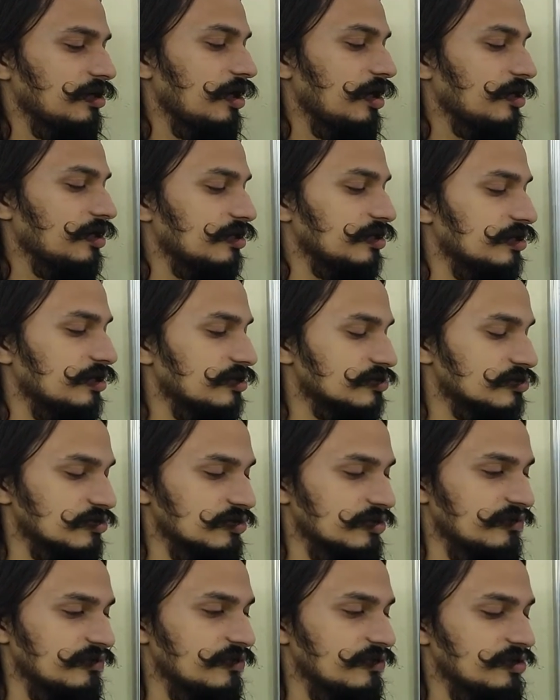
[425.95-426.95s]
anything. So
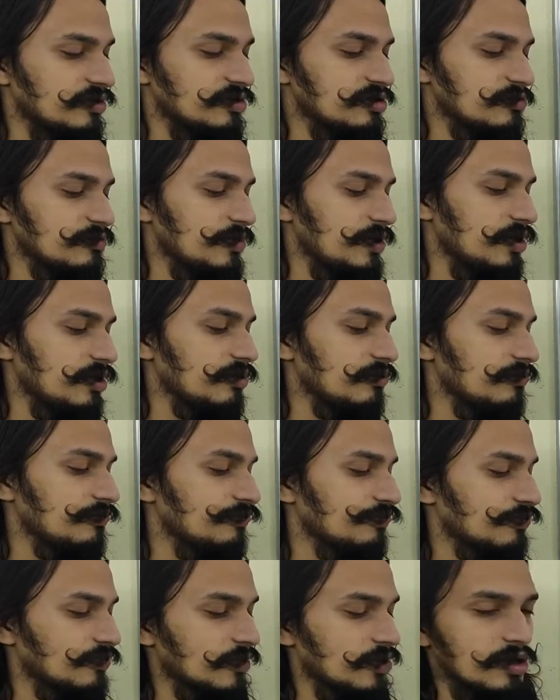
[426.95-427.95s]
if not this pen,
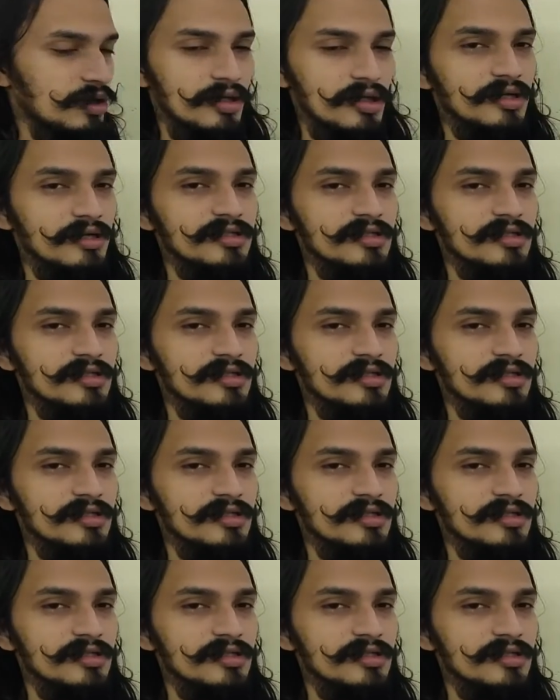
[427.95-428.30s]
you